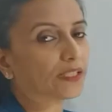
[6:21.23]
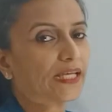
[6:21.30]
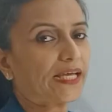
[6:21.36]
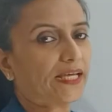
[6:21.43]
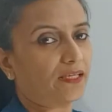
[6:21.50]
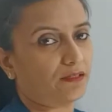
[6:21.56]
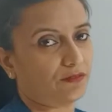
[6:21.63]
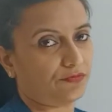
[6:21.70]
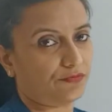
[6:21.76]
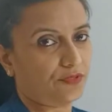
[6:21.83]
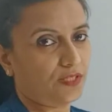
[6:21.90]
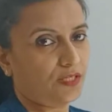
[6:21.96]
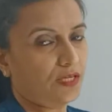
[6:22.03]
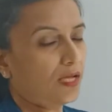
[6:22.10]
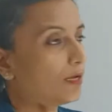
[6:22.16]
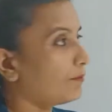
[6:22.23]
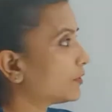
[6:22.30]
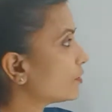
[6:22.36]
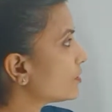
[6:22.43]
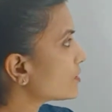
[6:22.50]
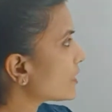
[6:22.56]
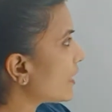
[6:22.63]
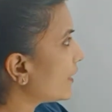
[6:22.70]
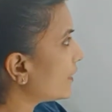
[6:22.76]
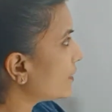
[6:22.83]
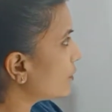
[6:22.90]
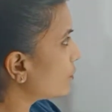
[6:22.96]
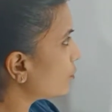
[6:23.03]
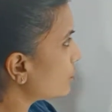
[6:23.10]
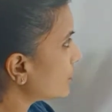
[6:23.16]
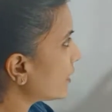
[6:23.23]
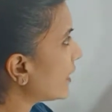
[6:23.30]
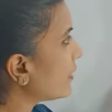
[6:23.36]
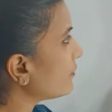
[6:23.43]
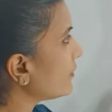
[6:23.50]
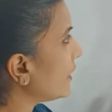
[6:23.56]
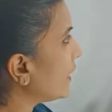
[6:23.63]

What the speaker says: enough because I don't have